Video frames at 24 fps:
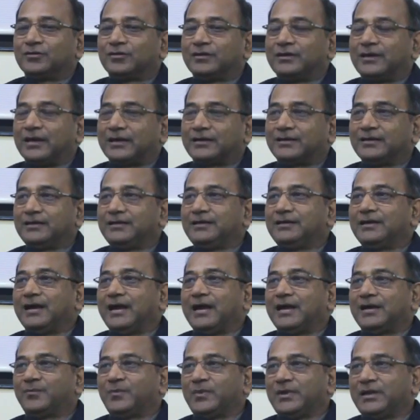So luckily,
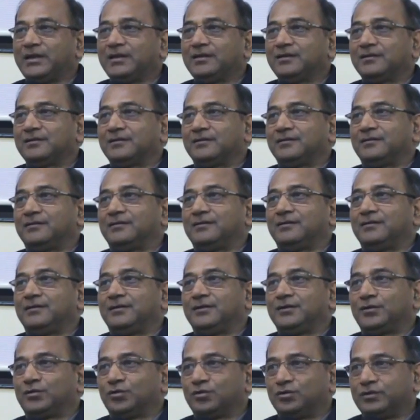I had been
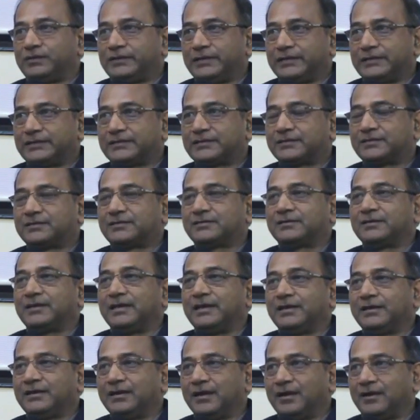into this
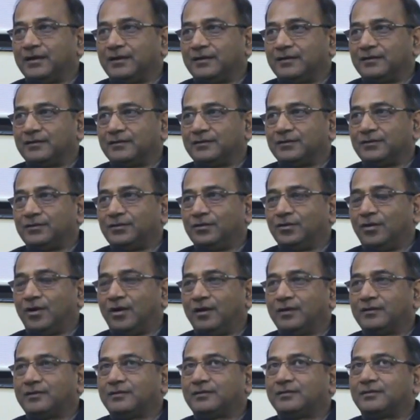area,
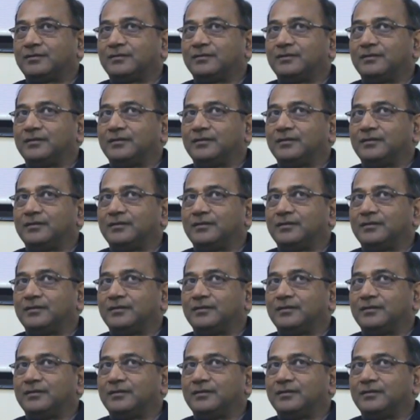not